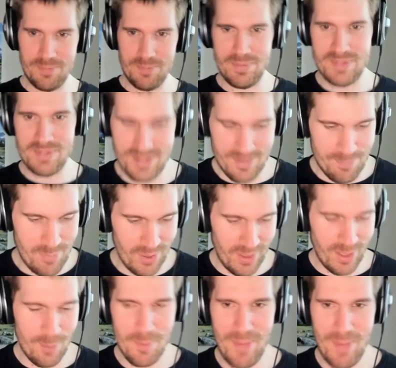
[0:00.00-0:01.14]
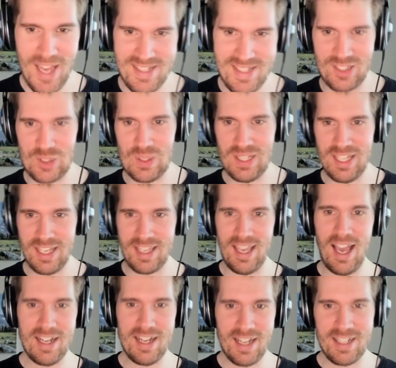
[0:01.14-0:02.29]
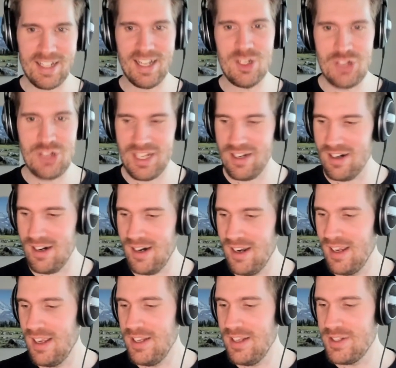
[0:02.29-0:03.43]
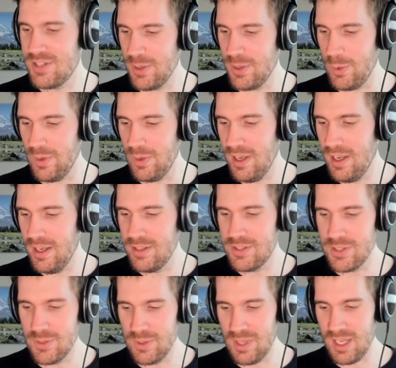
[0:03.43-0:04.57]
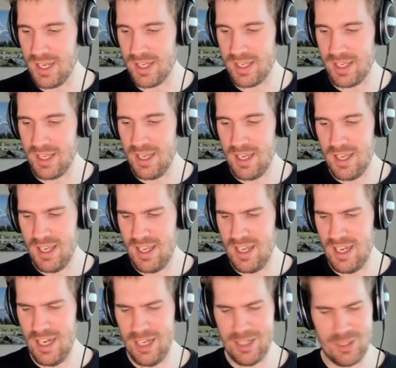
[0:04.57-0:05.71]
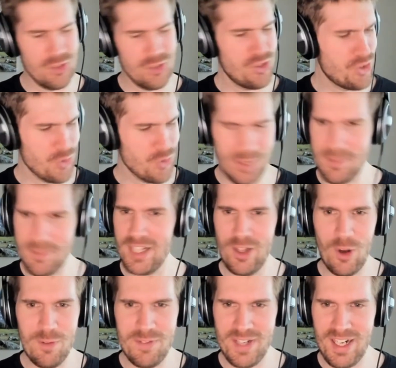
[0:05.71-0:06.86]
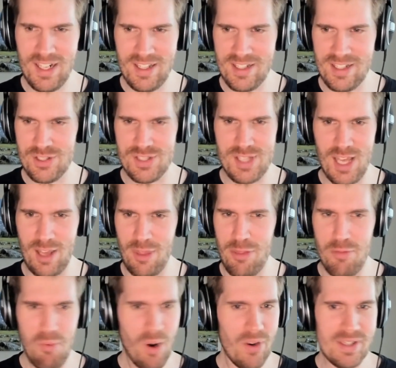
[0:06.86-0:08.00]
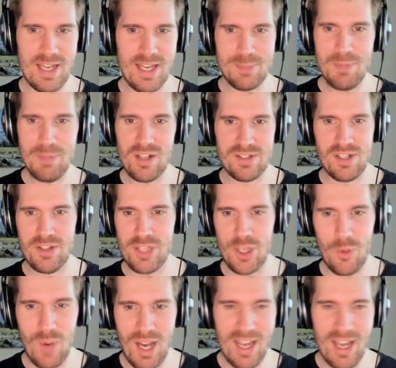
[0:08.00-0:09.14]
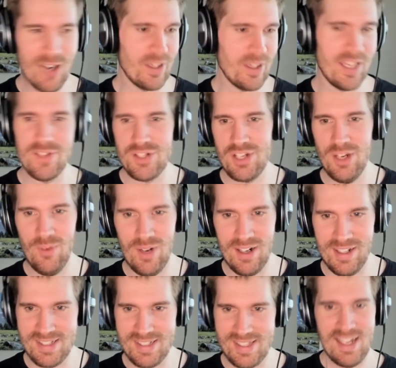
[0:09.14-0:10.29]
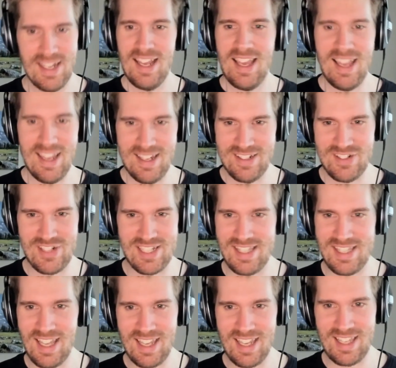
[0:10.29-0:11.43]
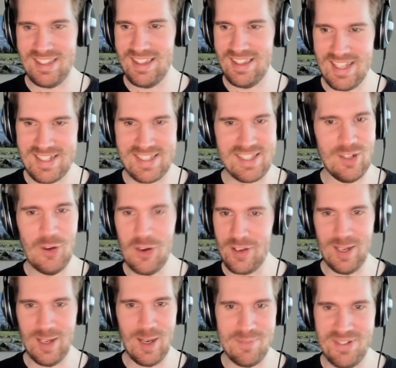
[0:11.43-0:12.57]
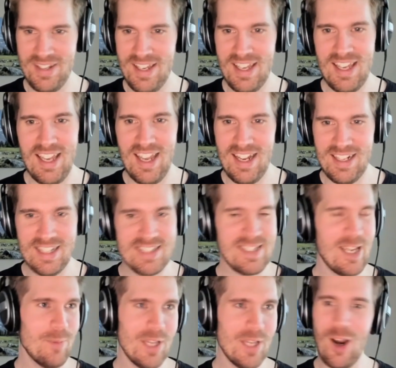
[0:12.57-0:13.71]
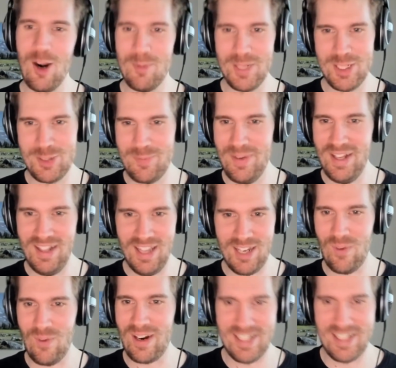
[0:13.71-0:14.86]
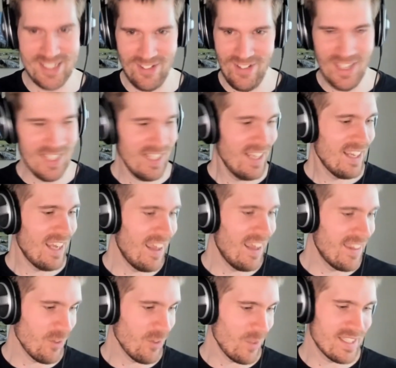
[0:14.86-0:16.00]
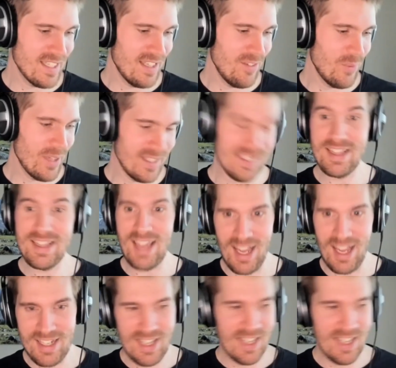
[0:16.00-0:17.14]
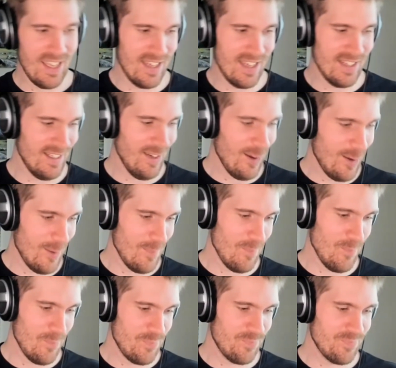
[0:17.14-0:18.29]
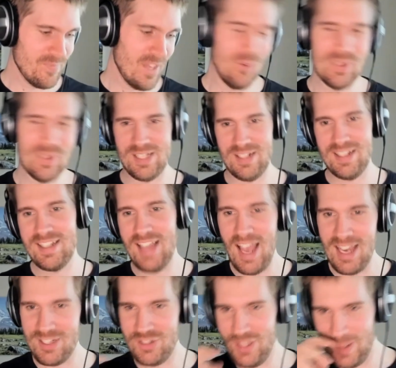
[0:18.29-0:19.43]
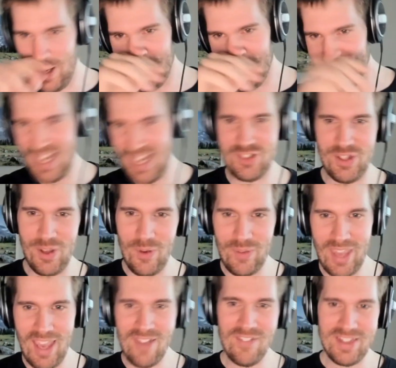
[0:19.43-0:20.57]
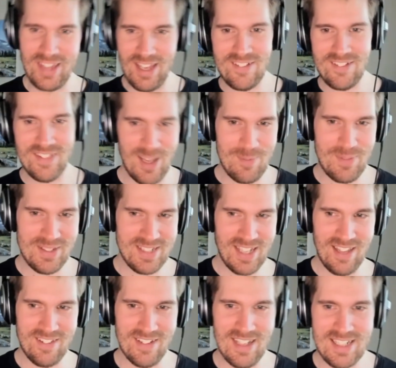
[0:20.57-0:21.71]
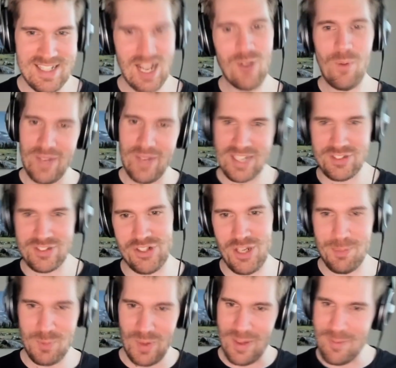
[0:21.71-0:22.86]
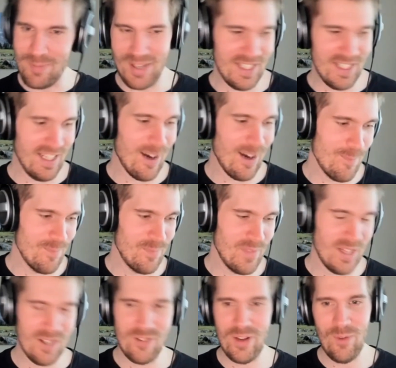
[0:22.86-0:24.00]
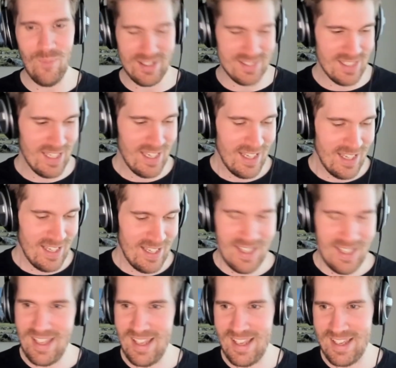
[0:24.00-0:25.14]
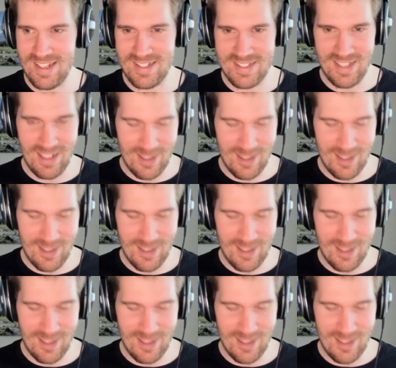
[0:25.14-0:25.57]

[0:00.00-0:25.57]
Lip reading: Just putting up the bat signal. Like I need an engineer to do like an extremely low fidelity, just like throw a text box on the UI. I don't give a shit where it is. And just like, let's hook it up, and it's going to be garbage, but like, we're going to do it. And then we did that. And, it wasn't actually garbage. It was actually okay what they put together. It's not what we actually shipped with, but, it worked. And,